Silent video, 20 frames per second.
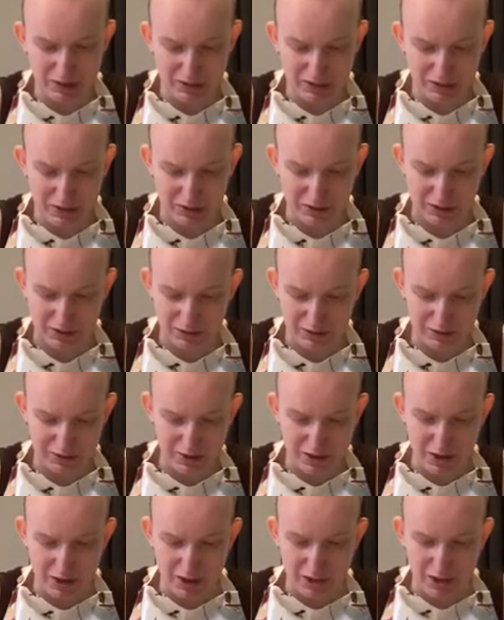chunks,
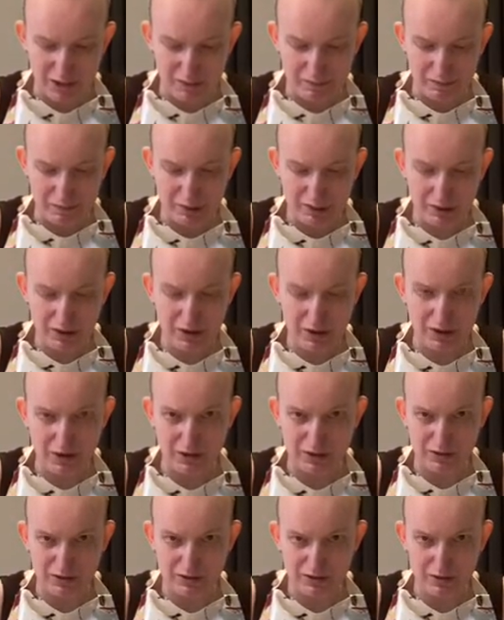
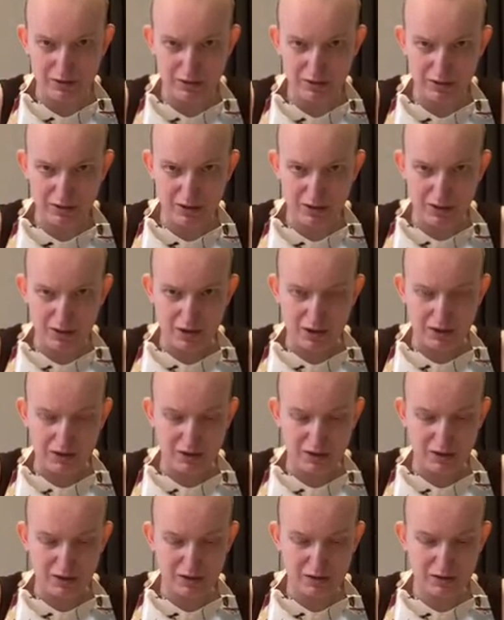because
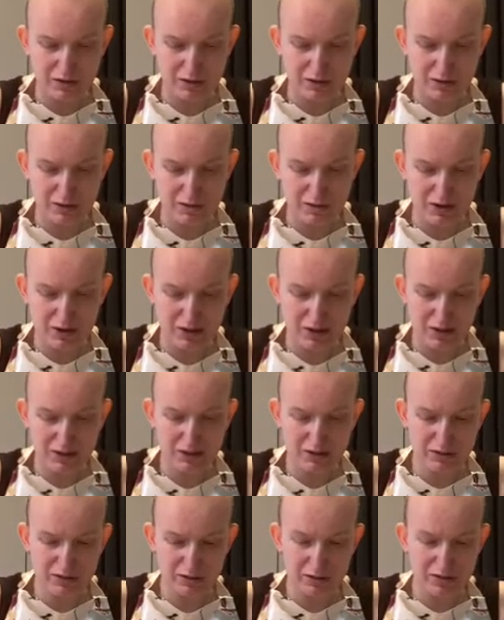you don't want
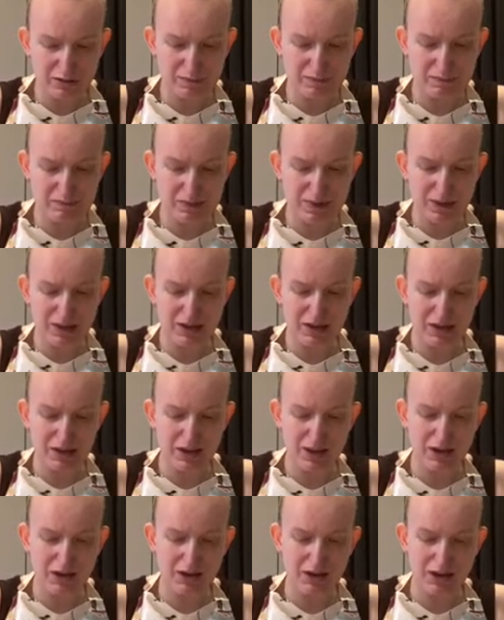anything too big
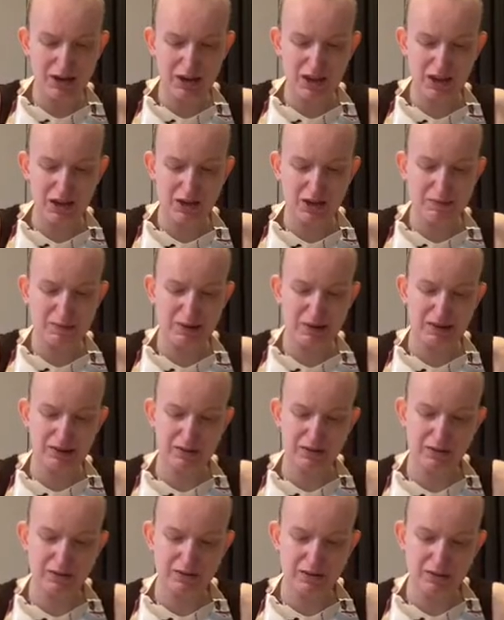in cake
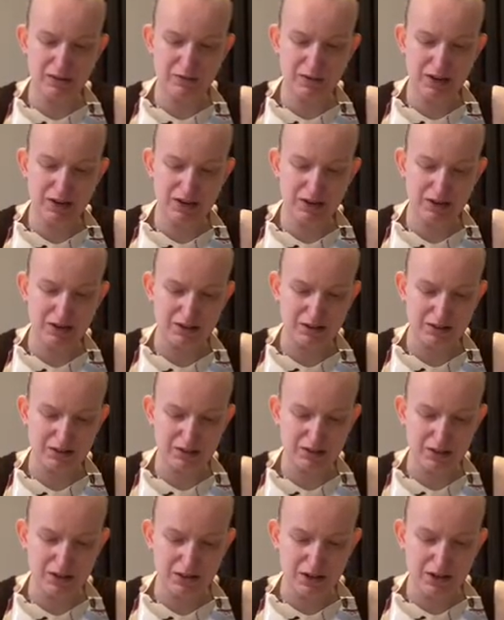batter, because
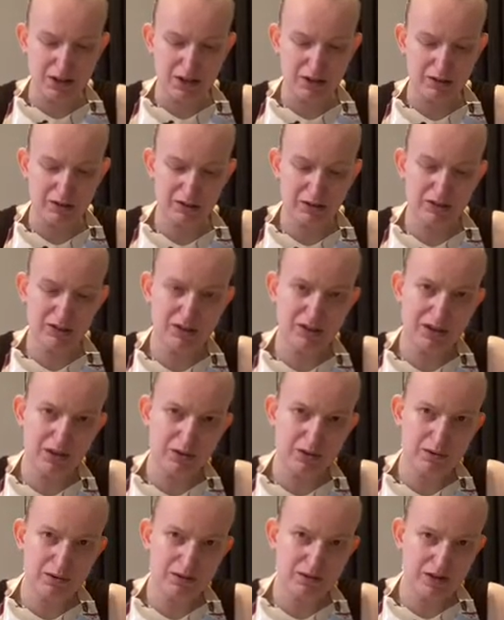otherwise it'll just
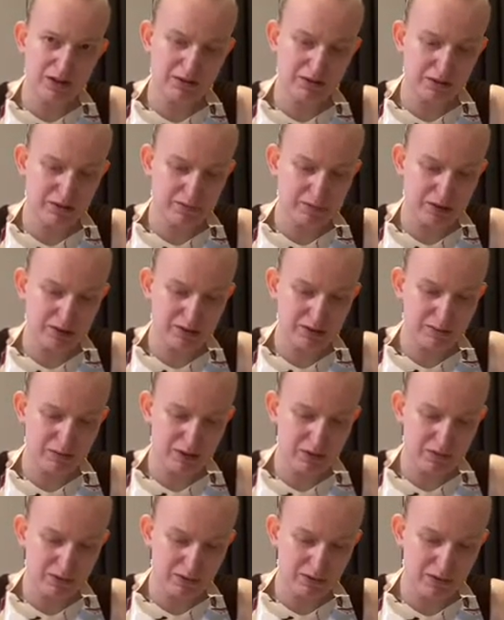sink all down to the bottom
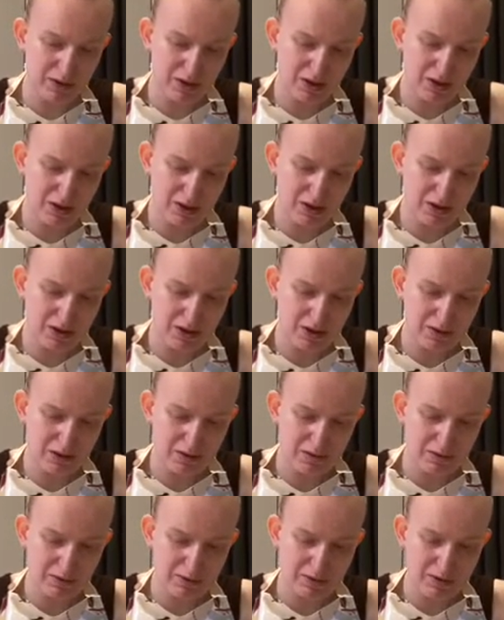and it won't,
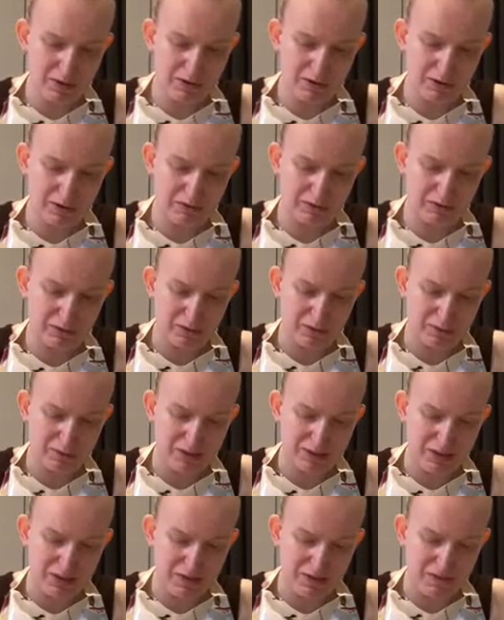give you a
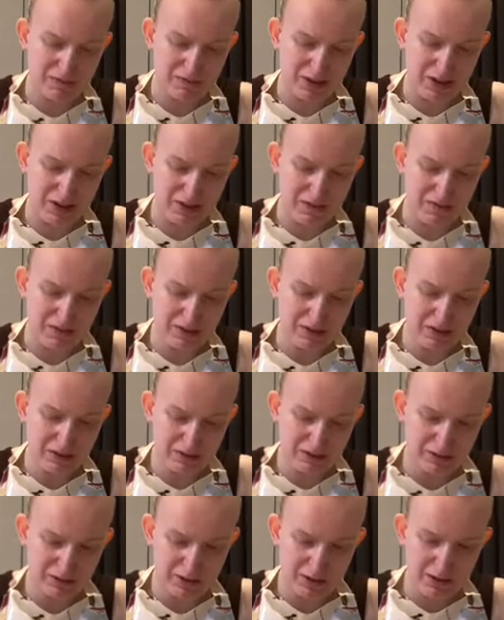uniformity of flavours.
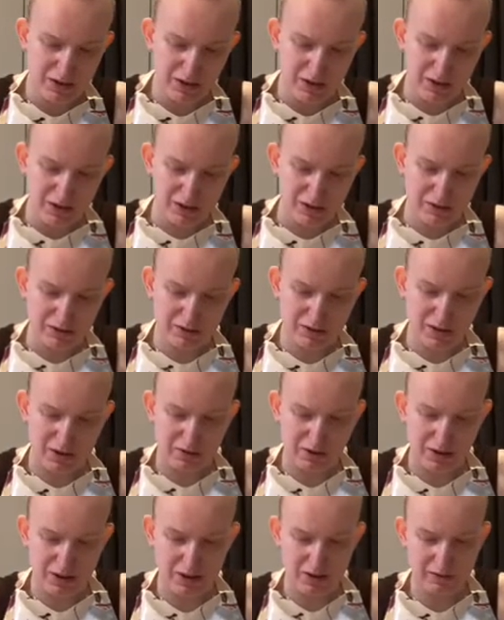So
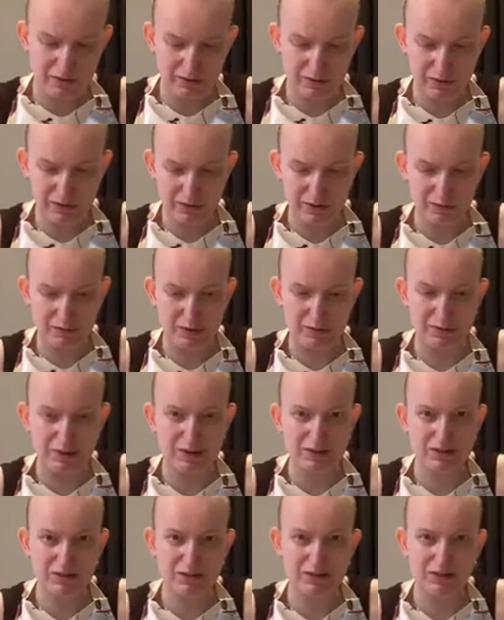I have cut them up
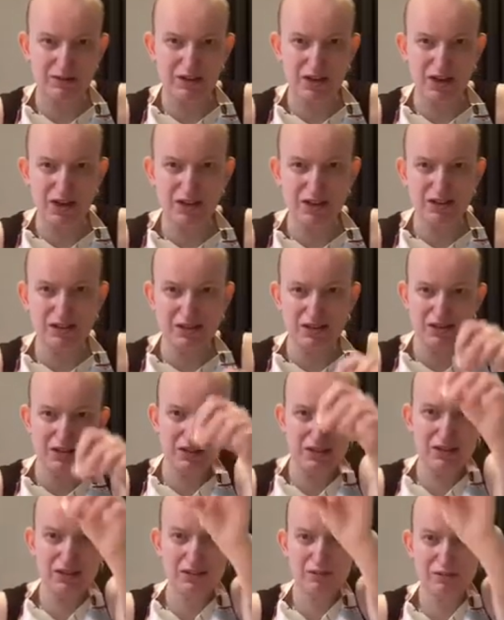into tiny, itty
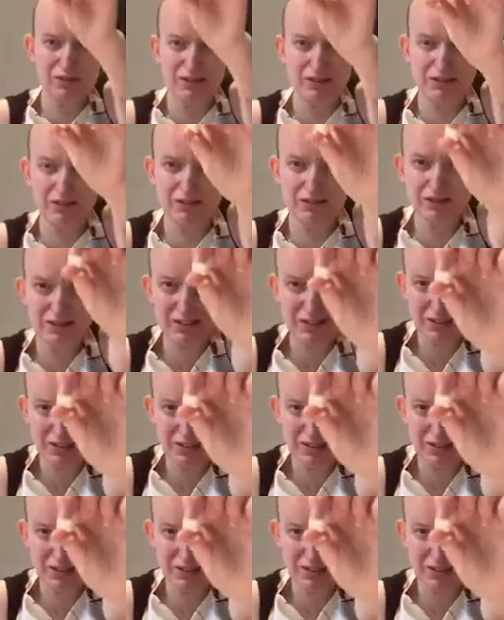bitty quarters